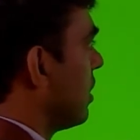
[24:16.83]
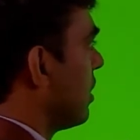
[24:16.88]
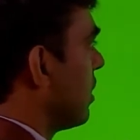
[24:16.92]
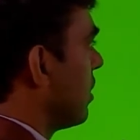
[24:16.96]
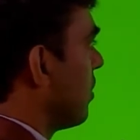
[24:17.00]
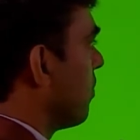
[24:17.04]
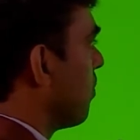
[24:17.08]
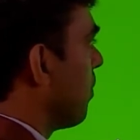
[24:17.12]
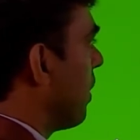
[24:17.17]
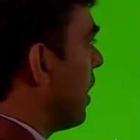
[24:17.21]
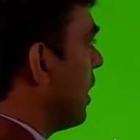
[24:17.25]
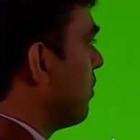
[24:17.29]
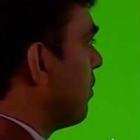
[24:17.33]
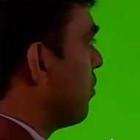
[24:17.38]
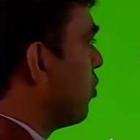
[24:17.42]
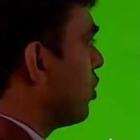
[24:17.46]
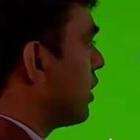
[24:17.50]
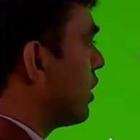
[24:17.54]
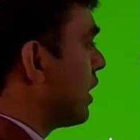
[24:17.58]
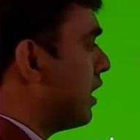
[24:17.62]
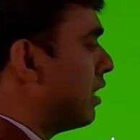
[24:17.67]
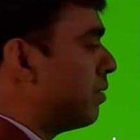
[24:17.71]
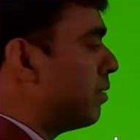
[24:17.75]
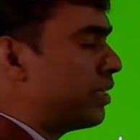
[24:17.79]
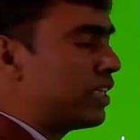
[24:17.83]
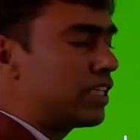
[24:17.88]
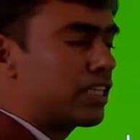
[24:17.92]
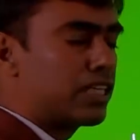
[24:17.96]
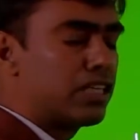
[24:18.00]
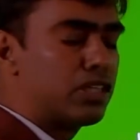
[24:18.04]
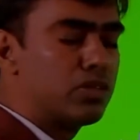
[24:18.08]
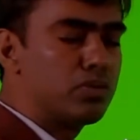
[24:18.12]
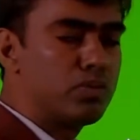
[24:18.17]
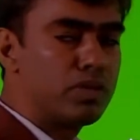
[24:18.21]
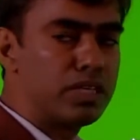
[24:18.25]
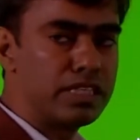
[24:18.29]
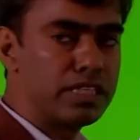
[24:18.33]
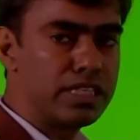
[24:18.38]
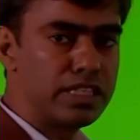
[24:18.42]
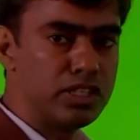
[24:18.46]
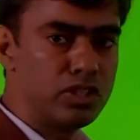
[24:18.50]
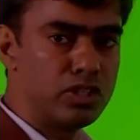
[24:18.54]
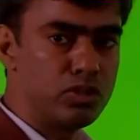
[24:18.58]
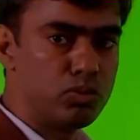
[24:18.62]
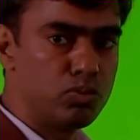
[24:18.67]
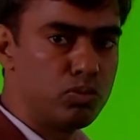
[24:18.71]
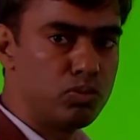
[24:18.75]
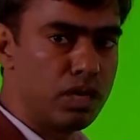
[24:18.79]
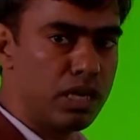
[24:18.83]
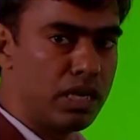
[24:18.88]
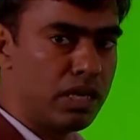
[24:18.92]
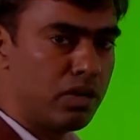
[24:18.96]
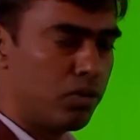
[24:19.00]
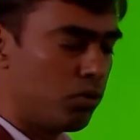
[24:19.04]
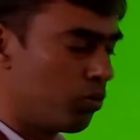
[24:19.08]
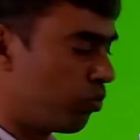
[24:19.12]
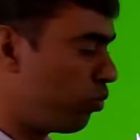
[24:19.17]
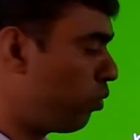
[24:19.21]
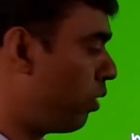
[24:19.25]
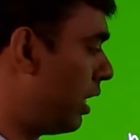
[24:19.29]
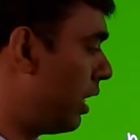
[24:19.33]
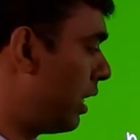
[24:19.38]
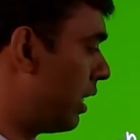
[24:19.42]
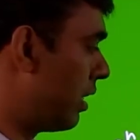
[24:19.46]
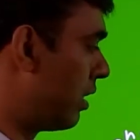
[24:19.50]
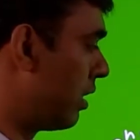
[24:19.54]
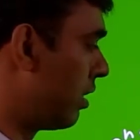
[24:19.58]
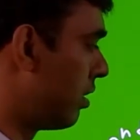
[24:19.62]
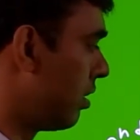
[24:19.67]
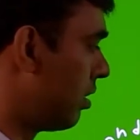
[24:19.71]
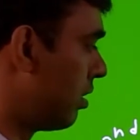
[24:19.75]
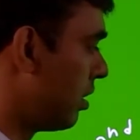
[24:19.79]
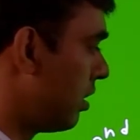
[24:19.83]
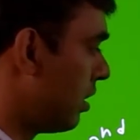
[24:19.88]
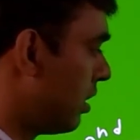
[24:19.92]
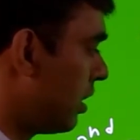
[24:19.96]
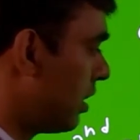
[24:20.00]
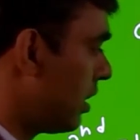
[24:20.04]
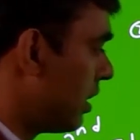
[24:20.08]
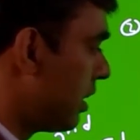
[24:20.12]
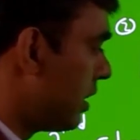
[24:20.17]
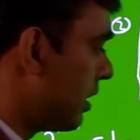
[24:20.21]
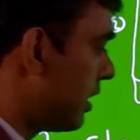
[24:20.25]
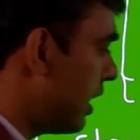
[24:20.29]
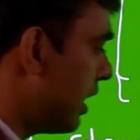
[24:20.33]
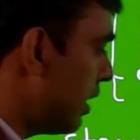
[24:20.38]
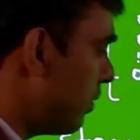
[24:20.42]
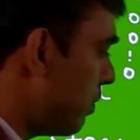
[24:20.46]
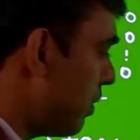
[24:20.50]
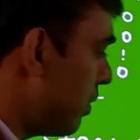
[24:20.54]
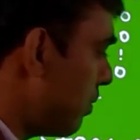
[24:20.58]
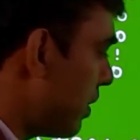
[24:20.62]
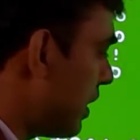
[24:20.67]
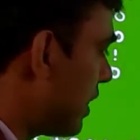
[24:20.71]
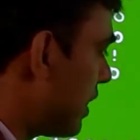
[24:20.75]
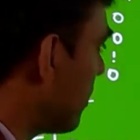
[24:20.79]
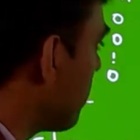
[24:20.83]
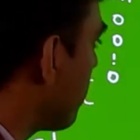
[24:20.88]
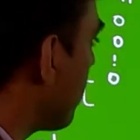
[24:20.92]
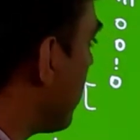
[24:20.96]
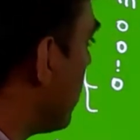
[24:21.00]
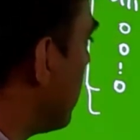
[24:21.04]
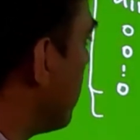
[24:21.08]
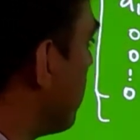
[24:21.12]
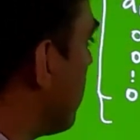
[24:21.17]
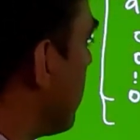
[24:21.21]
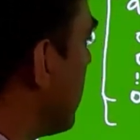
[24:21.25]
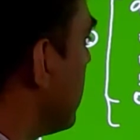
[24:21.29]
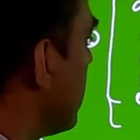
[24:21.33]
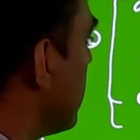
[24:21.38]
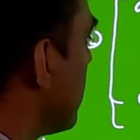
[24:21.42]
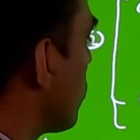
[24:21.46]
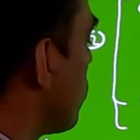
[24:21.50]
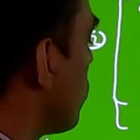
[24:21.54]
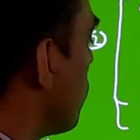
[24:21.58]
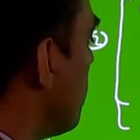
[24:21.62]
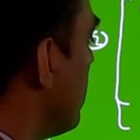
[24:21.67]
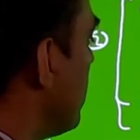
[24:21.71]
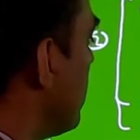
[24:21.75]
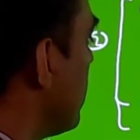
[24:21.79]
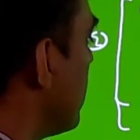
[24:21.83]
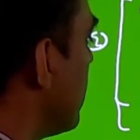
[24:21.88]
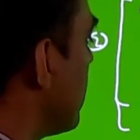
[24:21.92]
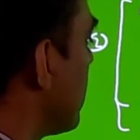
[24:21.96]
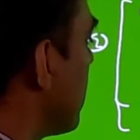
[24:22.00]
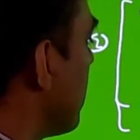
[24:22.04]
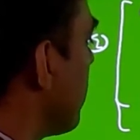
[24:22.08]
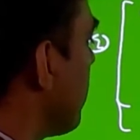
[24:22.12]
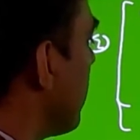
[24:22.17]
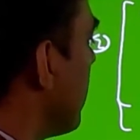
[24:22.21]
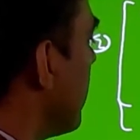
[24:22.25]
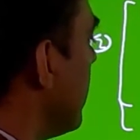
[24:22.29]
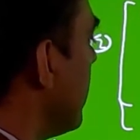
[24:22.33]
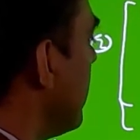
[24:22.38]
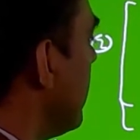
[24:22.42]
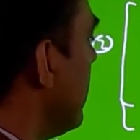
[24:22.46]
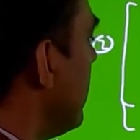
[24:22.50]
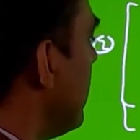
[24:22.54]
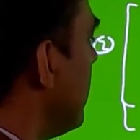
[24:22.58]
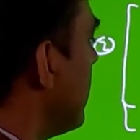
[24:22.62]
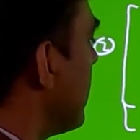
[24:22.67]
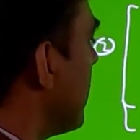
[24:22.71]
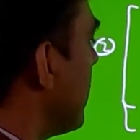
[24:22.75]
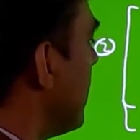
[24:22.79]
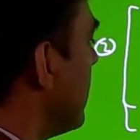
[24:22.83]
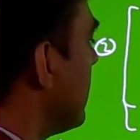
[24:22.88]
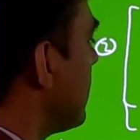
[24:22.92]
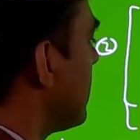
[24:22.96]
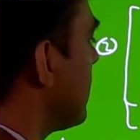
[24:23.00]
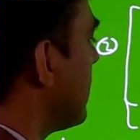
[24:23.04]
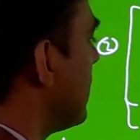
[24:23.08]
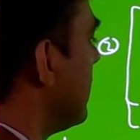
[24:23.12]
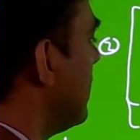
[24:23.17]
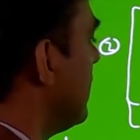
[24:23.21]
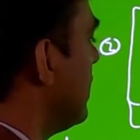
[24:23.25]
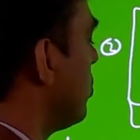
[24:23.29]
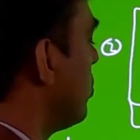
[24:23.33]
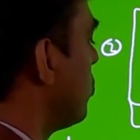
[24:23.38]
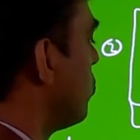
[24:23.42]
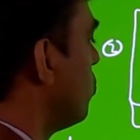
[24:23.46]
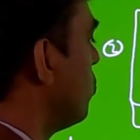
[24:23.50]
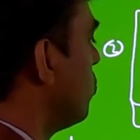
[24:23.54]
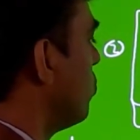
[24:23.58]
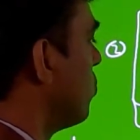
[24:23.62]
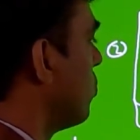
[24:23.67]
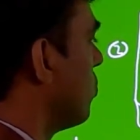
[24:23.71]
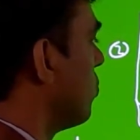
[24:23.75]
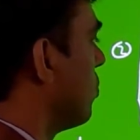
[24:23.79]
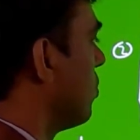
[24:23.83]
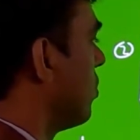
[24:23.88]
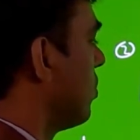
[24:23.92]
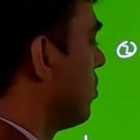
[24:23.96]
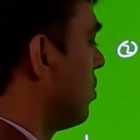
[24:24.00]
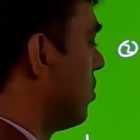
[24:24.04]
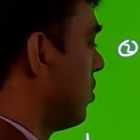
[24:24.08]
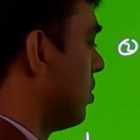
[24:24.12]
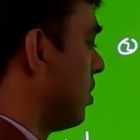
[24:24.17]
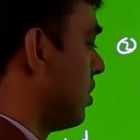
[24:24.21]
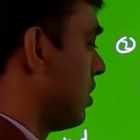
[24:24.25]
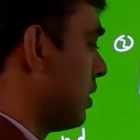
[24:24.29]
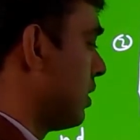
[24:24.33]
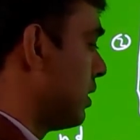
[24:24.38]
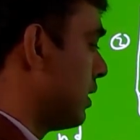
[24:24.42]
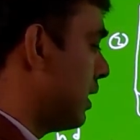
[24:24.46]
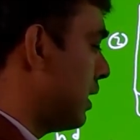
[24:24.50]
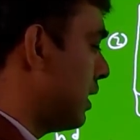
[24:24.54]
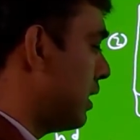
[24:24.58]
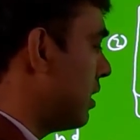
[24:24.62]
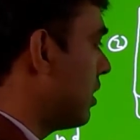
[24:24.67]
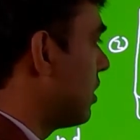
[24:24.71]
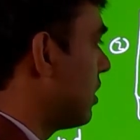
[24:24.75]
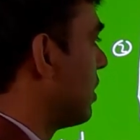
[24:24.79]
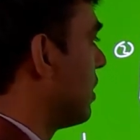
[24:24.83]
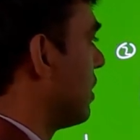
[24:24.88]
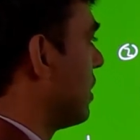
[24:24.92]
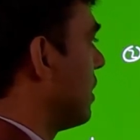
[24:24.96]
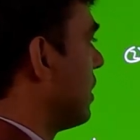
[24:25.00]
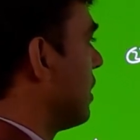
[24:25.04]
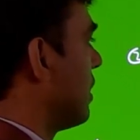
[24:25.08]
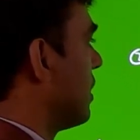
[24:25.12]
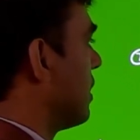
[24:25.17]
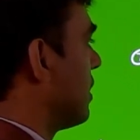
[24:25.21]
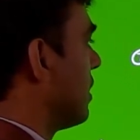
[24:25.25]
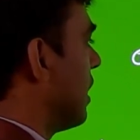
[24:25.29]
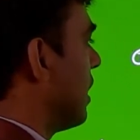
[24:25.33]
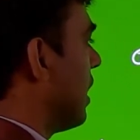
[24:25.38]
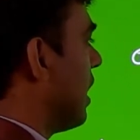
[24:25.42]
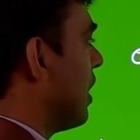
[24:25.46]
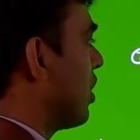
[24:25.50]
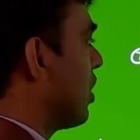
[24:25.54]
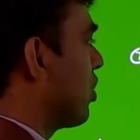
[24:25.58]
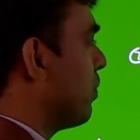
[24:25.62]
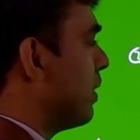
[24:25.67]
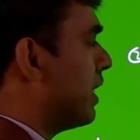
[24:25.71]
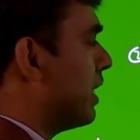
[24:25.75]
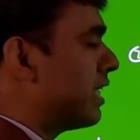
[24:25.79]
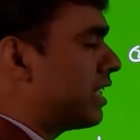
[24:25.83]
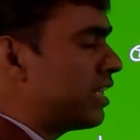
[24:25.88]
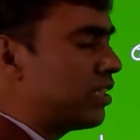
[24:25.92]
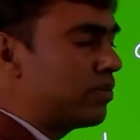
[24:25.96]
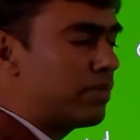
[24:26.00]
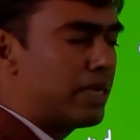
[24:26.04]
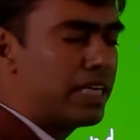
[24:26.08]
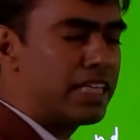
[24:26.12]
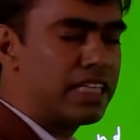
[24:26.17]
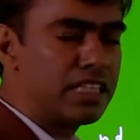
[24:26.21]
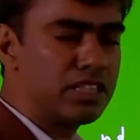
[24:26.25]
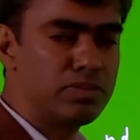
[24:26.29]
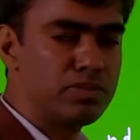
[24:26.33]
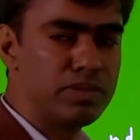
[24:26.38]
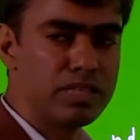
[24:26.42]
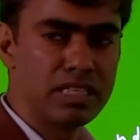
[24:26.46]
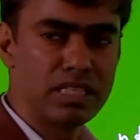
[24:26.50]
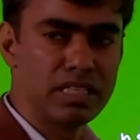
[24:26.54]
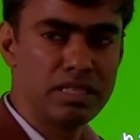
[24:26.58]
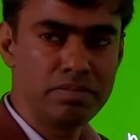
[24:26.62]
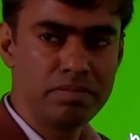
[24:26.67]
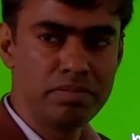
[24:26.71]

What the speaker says: pivot element converted into a 1, then we multiplied by the coefficient of a dash 32, then the augmented matrix become